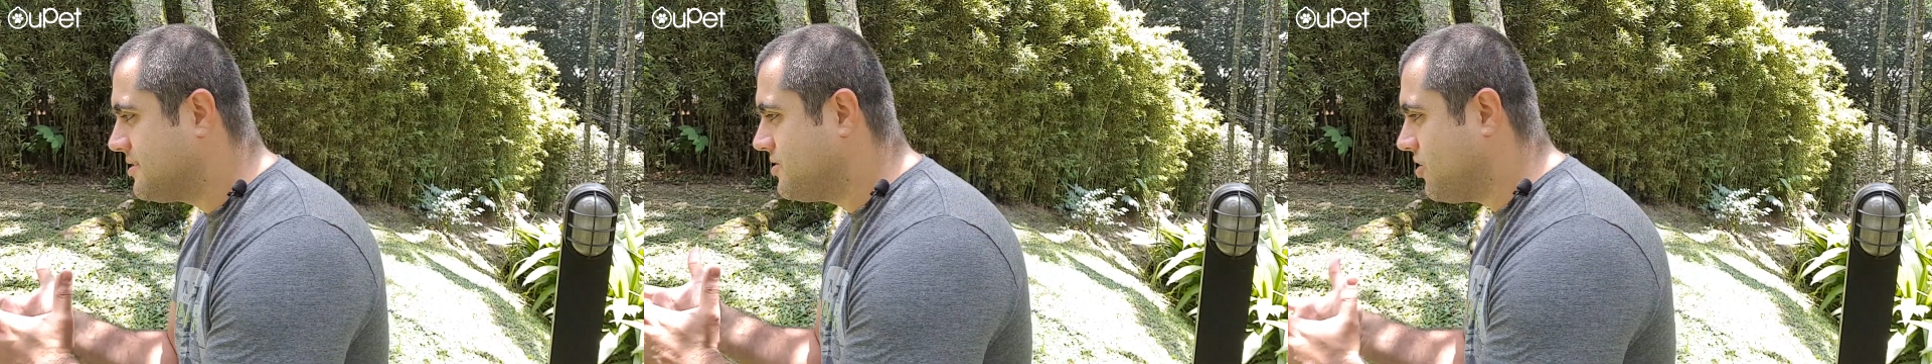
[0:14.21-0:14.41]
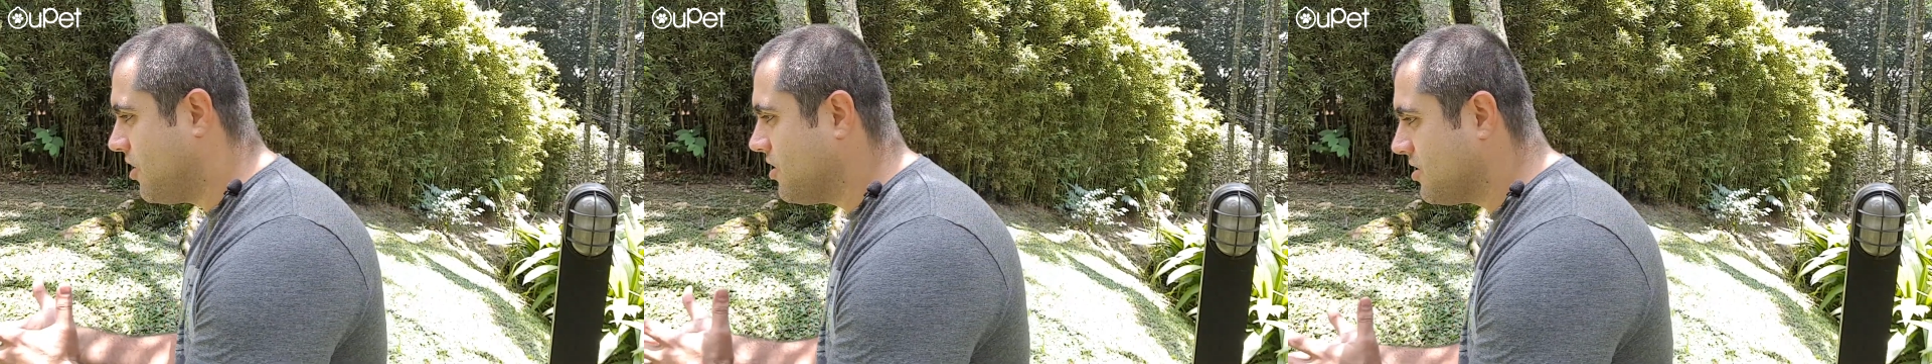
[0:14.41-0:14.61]

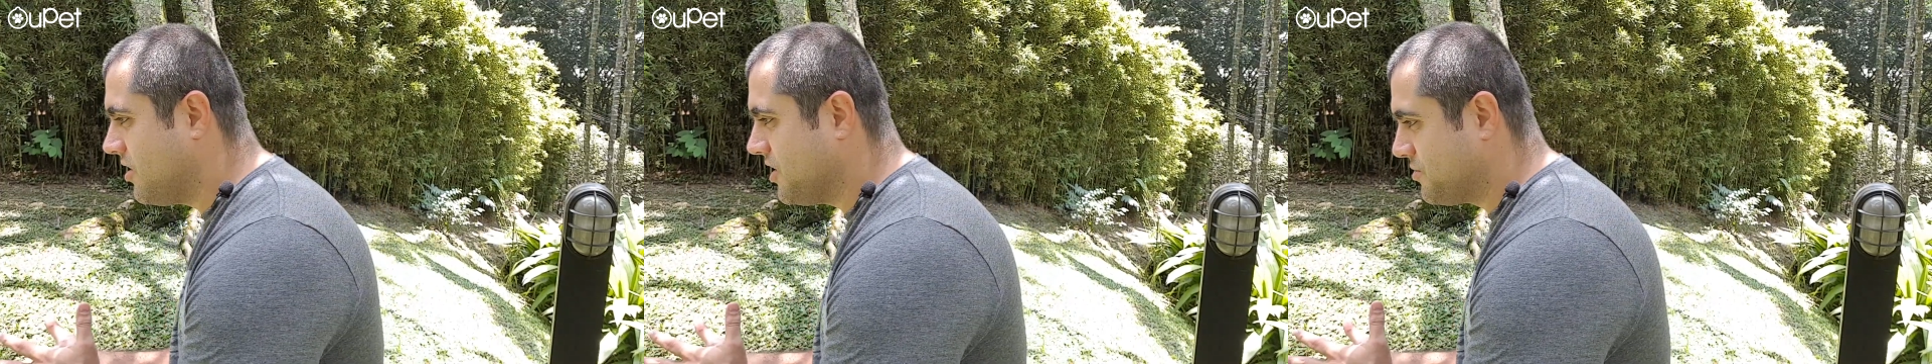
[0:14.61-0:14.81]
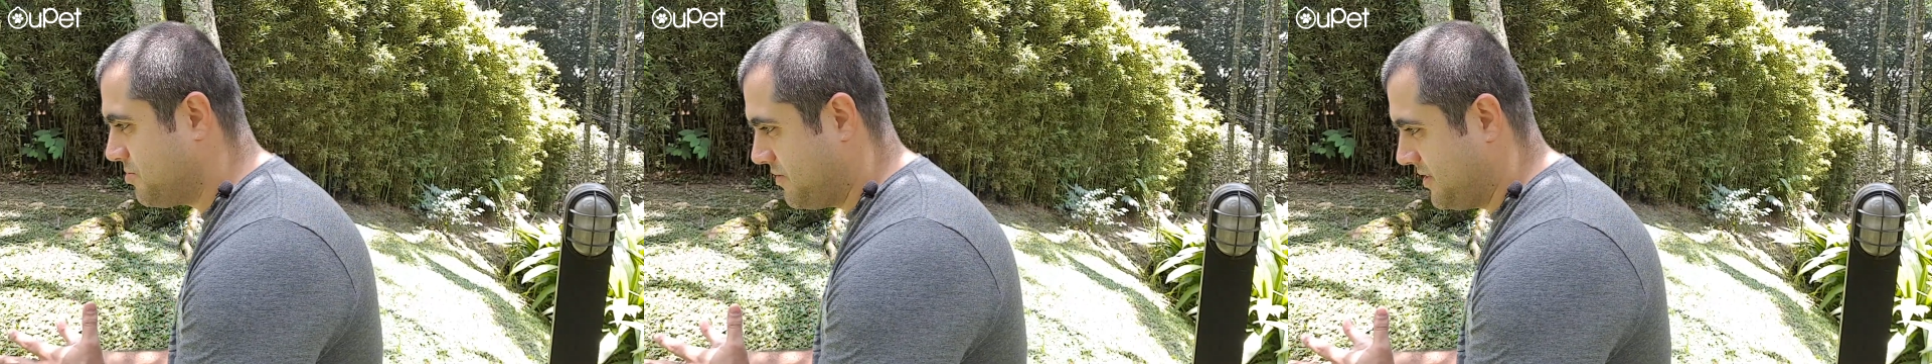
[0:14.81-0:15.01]
dog
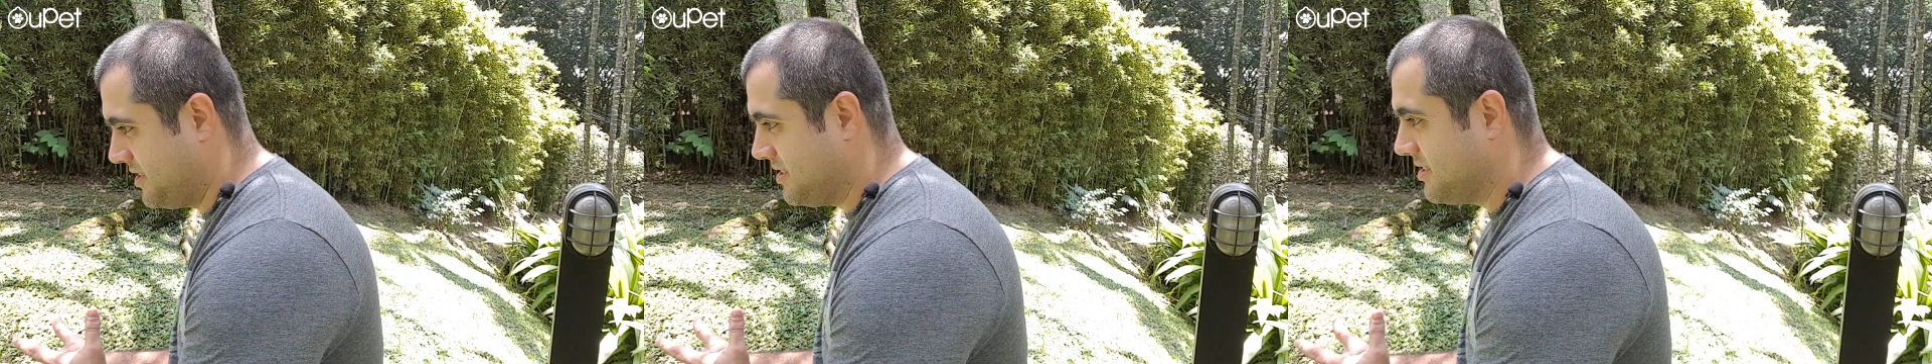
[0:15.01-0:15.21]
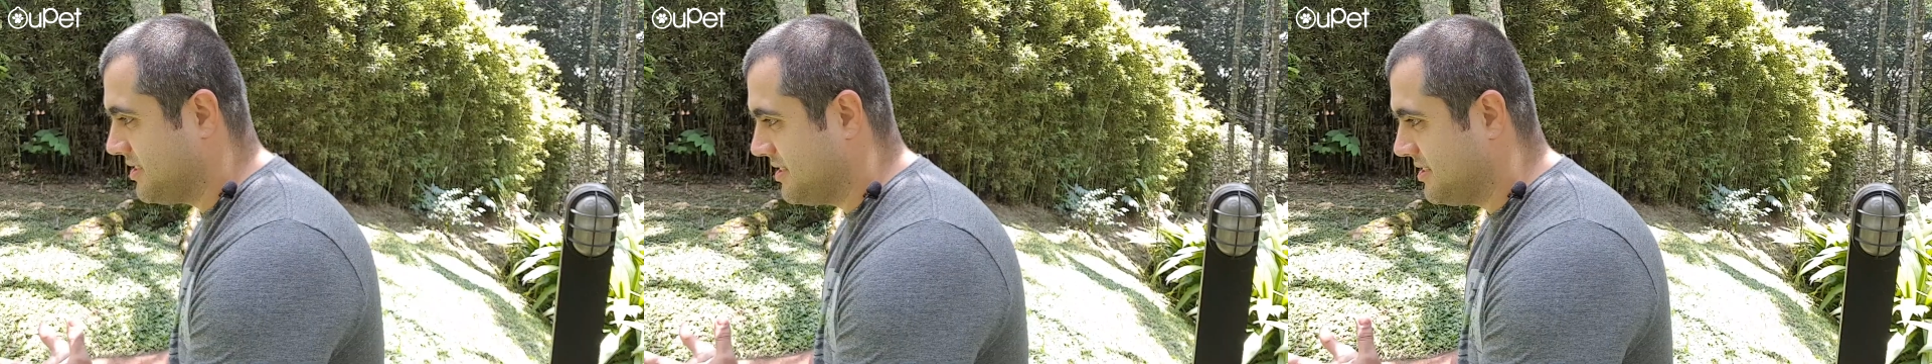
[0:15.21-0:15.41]
loss
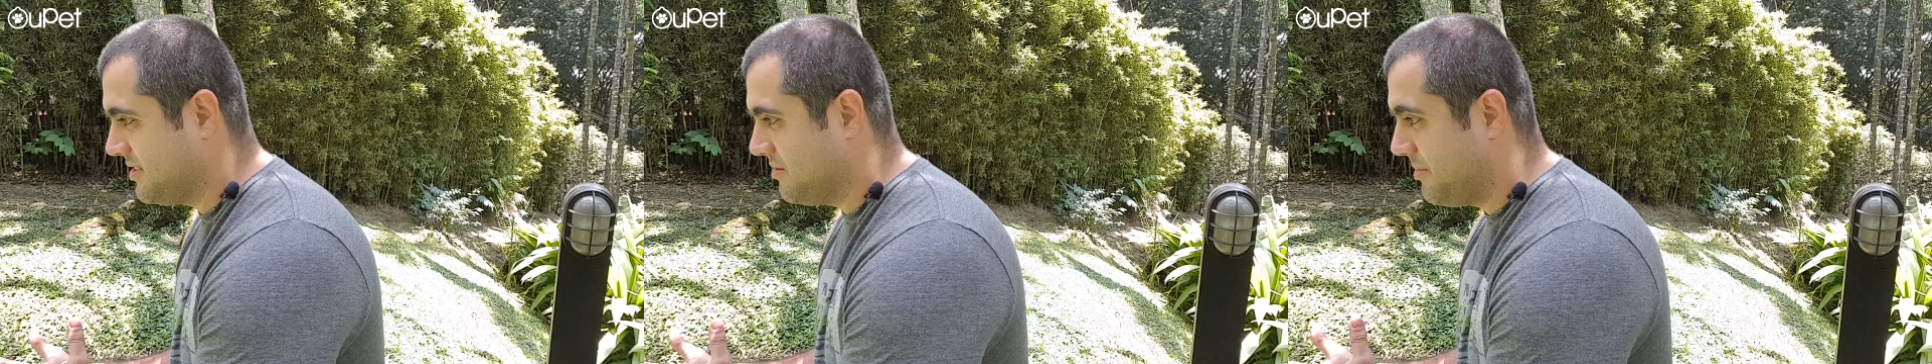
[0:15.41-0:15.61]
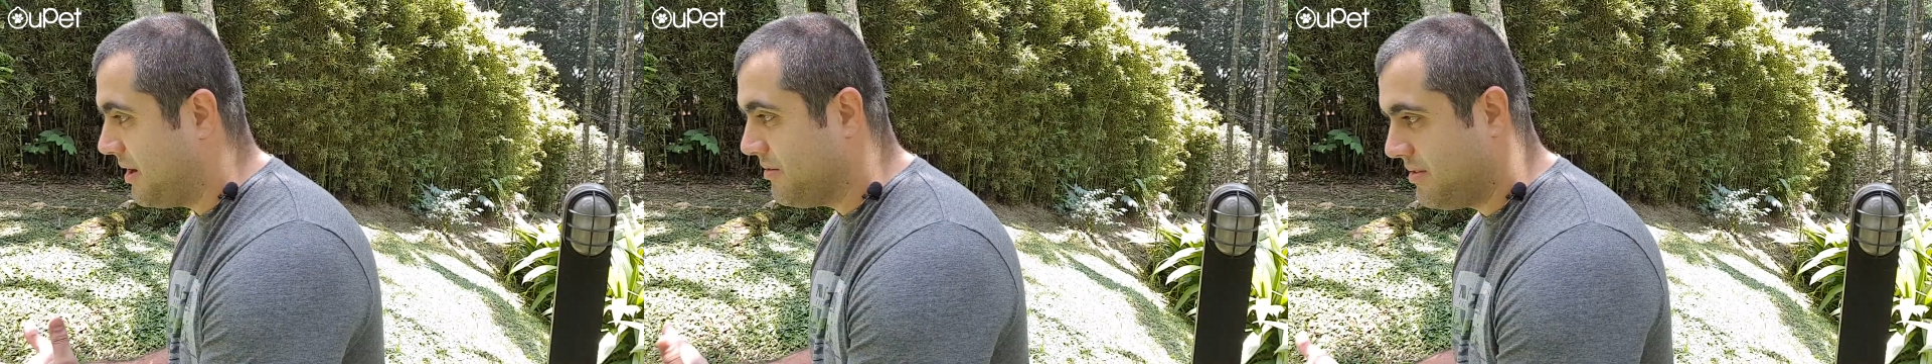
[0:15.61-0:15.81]
prevention
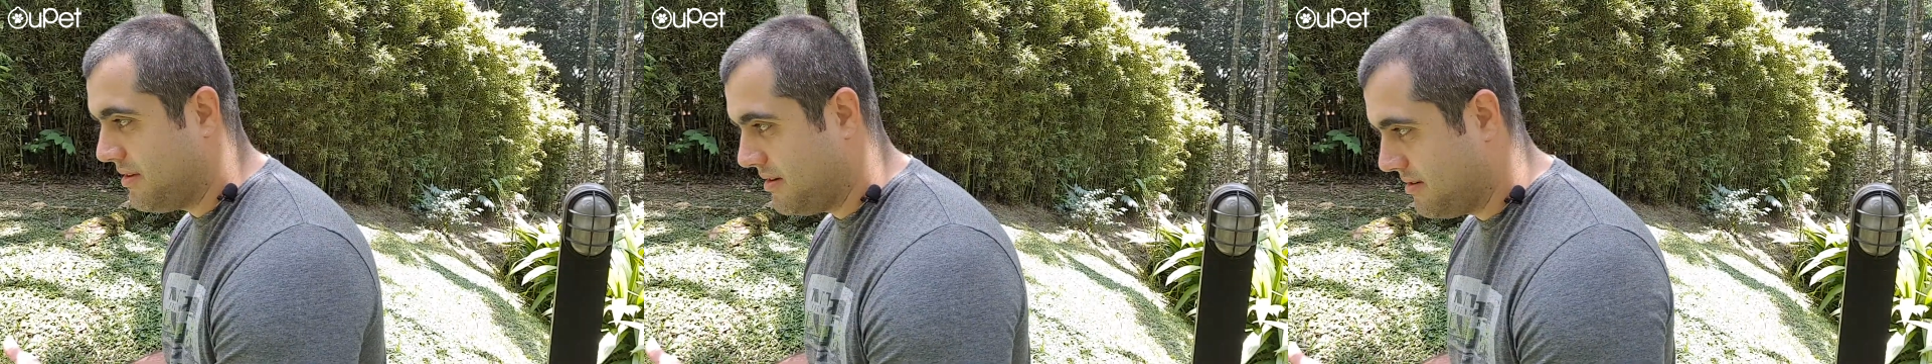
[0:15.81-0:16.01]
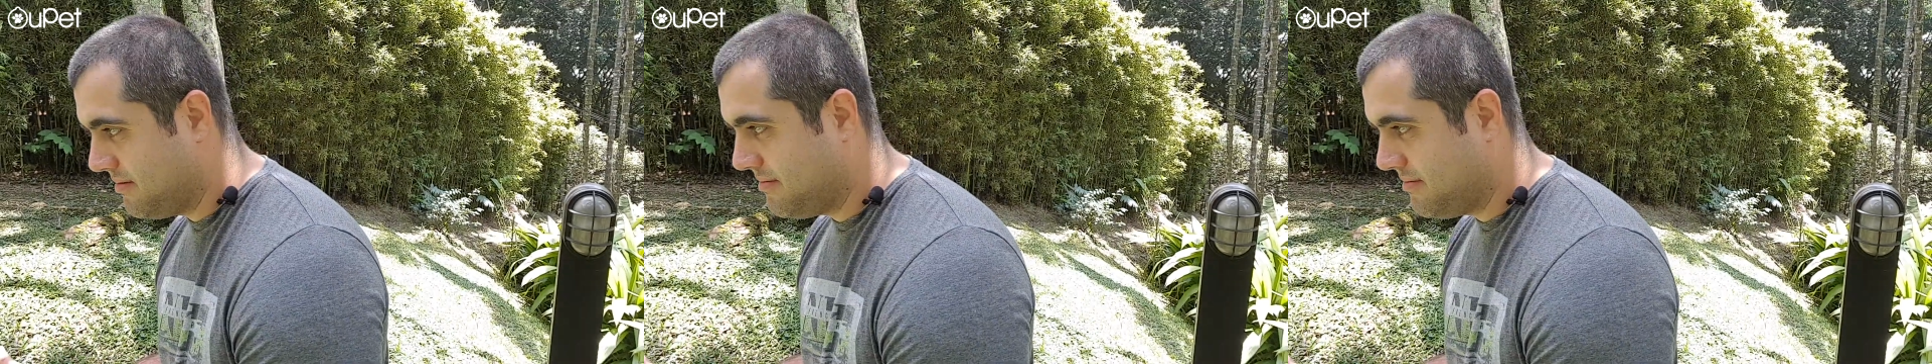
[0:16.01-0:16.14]
system out there.